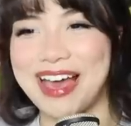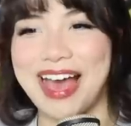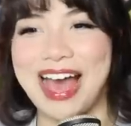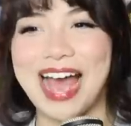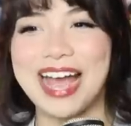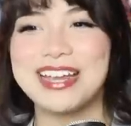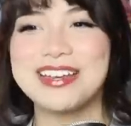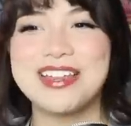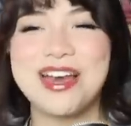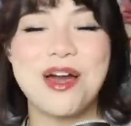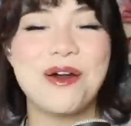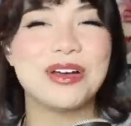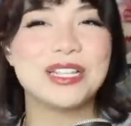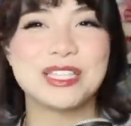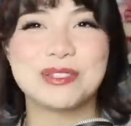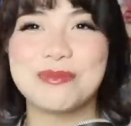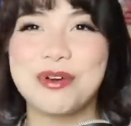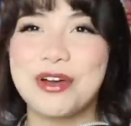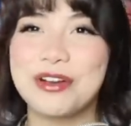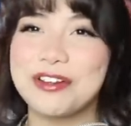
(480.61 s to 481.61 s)
I know it's
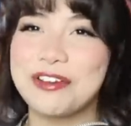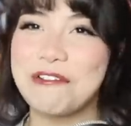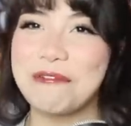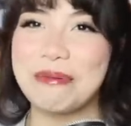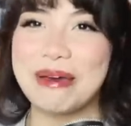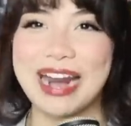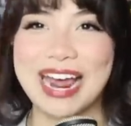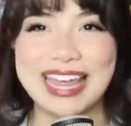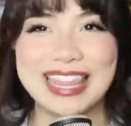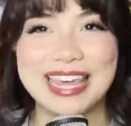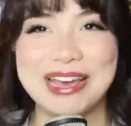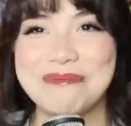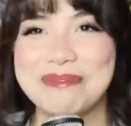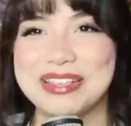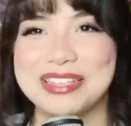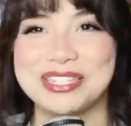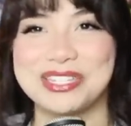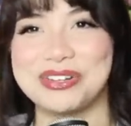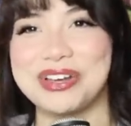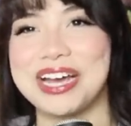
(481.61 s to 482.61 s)
motive, but I think
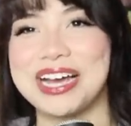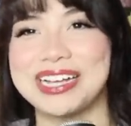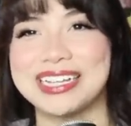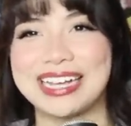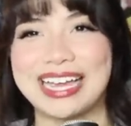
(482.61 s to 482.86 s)
misdirect